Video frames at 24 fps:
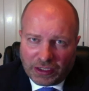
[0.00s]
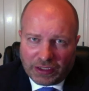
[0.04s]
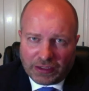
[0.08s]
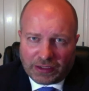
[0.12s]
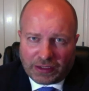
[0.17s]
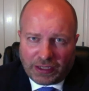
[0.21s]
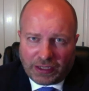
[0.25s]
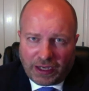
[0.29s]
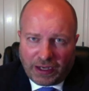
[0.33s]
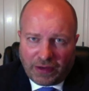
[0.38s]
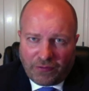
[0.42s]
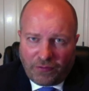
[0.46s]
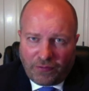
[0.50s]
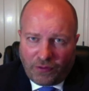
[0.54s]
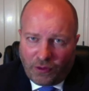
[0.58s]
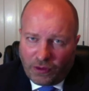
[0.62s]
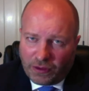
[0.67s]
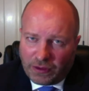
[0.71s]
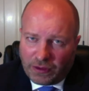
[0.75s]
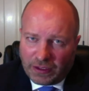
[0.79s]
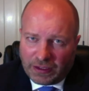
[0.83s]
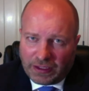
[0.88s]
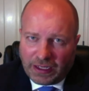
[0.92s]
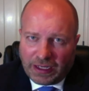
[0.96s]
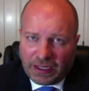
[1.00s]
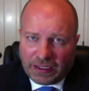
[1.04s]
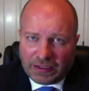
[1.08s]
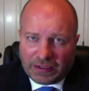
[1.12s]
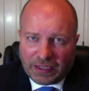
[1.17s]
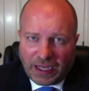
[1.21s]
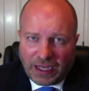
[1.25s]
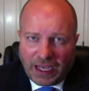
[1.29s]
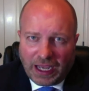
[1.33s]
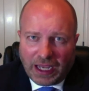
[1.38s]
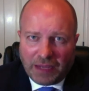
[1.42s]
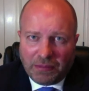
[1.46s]
setting forth the date,
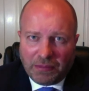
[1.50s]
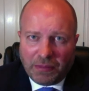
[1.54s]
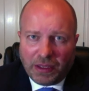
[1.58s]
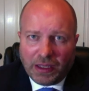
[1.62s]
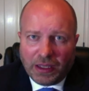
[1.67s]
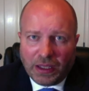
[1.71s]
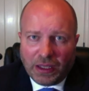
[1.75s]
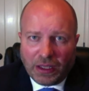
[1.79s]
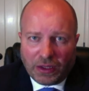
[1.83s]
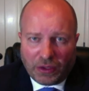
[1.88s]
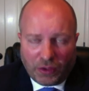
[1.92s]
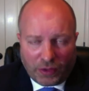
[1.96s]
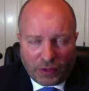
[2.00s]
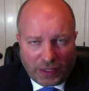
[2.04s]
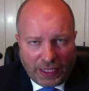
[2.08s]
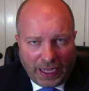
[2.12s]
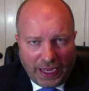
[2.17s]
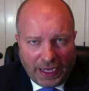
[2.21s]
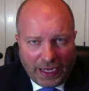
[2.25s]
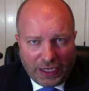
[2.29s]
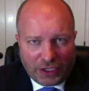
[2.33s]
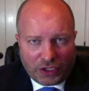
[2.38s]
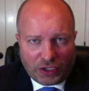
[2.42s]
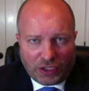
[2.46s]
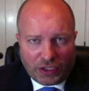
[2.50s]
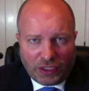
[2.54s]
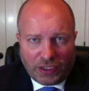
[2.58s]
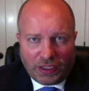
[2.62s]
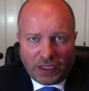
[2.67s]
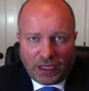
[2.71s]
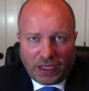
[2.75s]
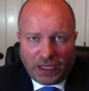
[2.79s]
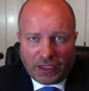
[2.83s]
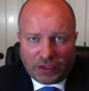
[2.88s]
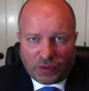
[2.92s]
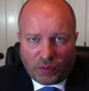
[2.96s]
time, location,
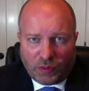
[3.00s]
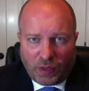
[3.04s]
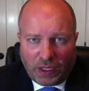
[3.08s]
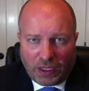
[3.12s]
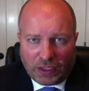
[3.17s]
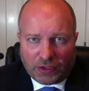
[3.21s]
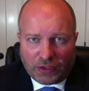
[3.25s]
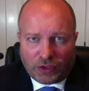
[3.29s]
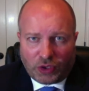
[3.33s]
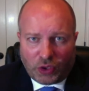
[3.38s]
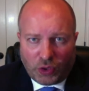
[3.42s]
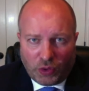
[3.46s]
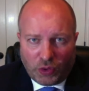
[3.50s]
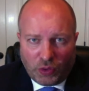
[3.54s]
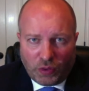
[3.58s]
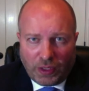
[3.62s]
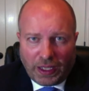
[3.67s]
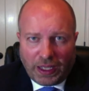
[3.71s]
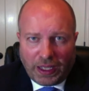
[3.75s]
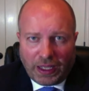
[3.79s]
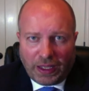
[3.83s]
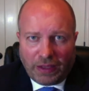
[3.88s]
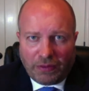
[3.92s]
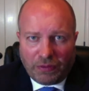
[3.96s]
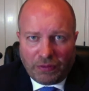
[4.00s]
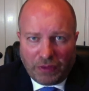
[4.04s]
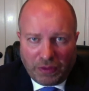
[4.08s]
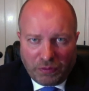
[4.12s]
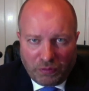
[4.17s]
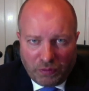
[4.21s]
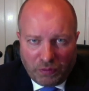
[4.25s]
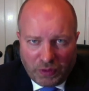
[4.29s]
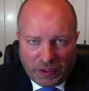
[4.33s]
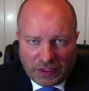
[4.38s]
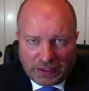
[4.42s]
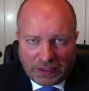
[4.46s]
as well as who
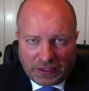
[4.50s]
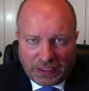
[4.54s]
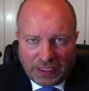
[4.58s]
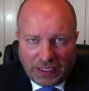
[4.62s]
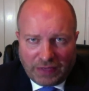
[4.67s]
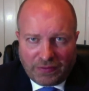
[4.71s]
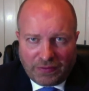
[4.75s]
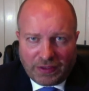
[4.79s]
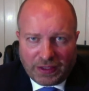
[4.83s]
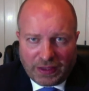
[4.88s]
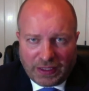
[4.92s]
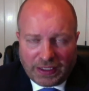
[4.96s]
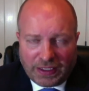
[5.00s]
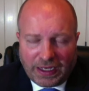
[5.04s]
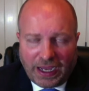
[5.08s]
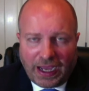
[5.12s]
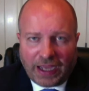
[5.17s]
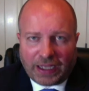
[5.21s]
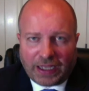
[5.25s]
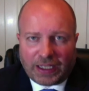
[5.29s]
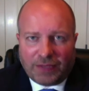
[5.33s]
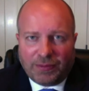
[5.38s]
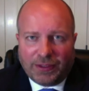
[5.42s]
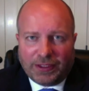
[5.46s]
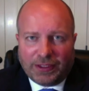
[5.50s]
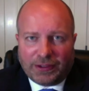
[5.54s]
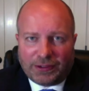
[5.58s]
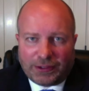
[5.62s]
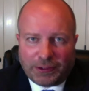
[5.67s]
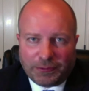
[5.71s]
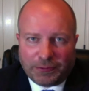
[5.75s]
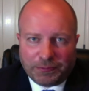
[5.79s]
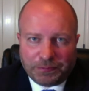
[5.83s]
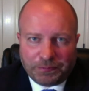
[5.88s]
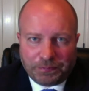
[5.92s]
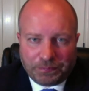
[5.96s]
received the documents.
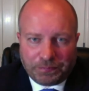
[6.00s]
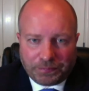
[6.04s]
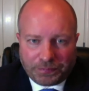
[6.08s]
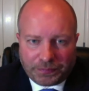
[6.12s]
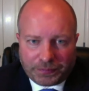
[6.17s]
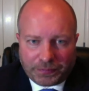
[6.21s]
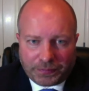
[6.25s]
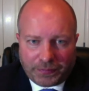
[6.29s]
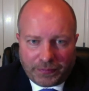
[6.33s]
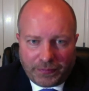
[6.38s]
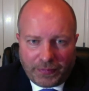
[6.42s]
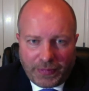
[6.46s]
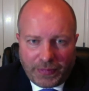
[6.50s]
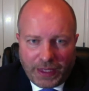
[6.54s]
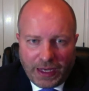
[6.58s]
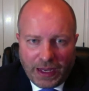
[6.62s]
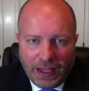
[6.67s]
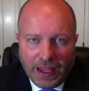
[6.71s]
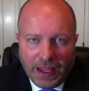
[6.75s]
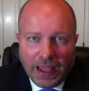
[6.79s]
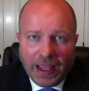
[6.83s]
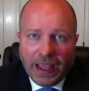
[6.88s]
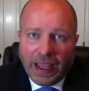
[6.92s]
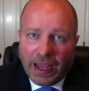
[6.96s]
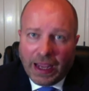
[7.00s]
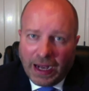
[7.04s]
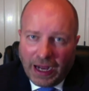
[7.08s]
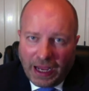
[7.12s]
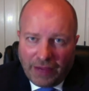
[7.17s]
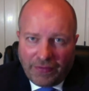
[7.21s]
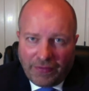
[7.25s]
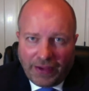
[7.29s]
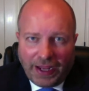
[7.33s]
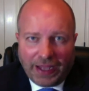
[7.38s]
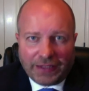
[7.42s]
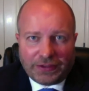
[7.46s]
And
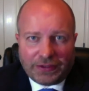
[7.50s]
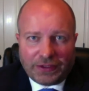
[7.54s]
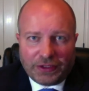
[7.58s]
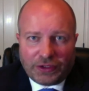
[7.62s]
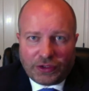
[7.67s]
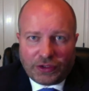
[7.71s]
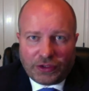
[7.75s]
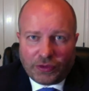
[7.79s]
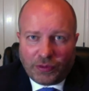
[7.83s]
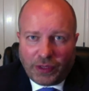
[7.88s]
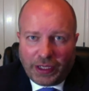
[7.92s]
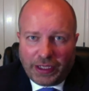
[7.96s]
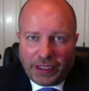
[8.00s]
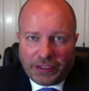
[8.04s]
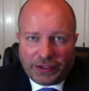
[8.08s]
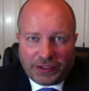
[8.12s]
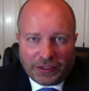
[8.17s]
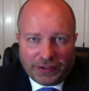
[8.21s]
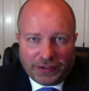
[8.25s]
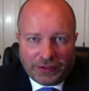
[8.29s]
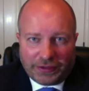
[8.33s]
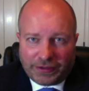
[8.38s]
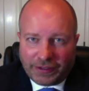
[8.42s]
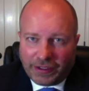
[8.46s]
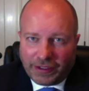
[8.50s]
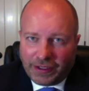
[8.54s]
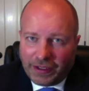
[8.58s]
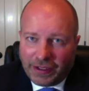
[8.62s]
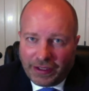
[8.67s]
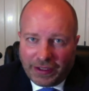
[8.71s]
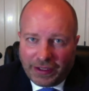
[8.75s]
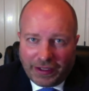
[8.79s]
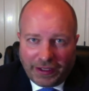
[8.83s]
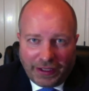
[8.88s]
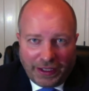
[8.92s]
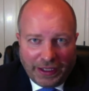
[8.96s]
I've had situations
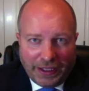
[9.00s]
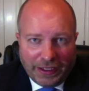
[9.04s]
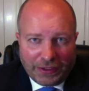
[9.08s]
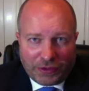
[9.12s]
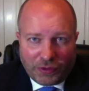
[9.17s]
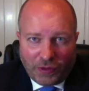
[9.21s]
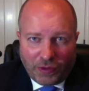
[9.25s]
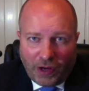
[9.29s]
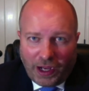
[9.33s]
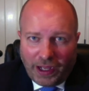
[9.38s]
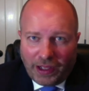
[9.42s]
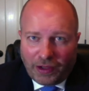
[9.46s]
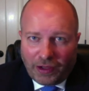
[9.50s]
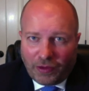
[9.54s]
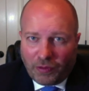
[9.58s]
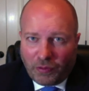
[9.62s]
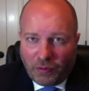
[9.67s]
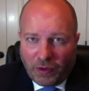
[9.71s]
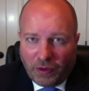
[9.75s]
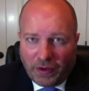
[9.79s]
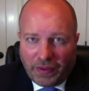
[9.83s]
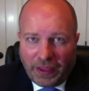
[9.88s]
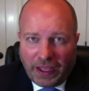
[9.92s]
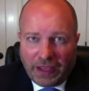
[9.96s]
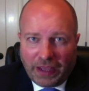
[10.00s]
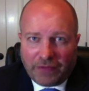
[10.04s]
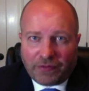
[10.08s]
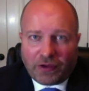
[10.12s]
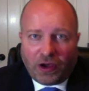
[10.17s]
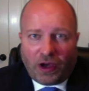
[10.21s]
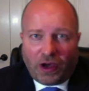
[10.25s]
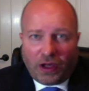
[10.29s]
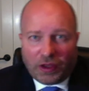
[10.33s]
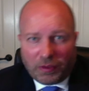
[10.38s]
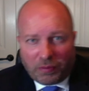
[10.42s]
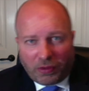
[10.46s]
in trial where they've
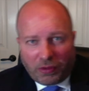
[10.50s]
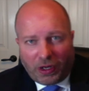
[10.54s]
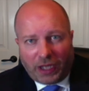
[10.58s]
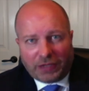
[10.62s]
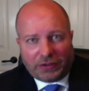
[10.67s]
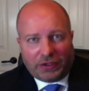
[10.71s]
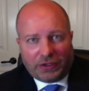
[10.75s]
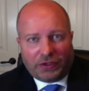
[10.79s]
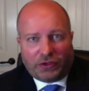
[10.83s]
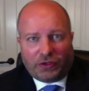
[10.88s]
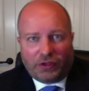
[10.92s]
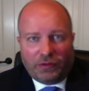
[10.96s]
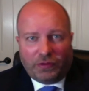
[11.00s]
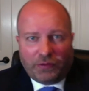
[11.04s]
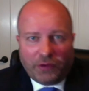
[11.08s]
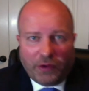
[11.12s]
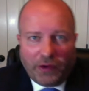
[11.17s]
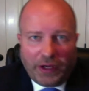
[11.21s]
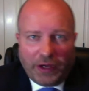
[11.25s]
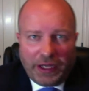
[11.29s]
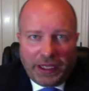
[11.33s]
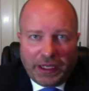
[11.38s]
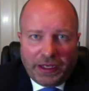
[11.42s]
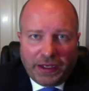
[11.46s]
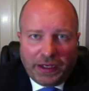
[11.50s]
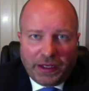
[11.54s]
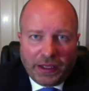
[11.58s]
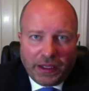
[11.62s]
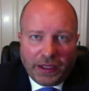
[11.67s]
called the process server in,